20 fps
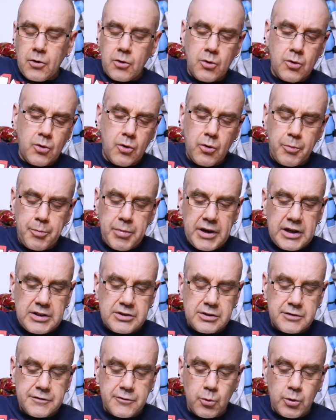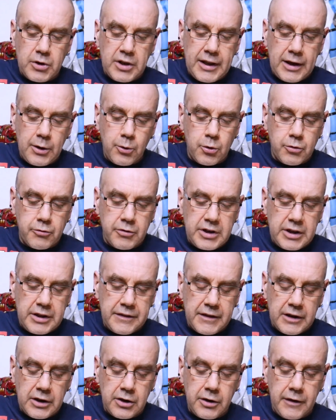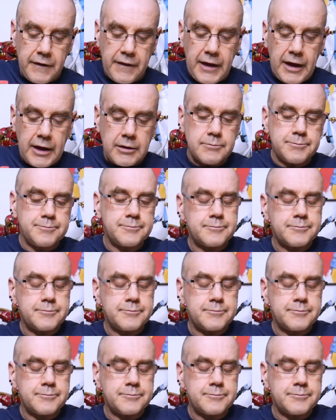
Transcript: or pages falling out or anything like that.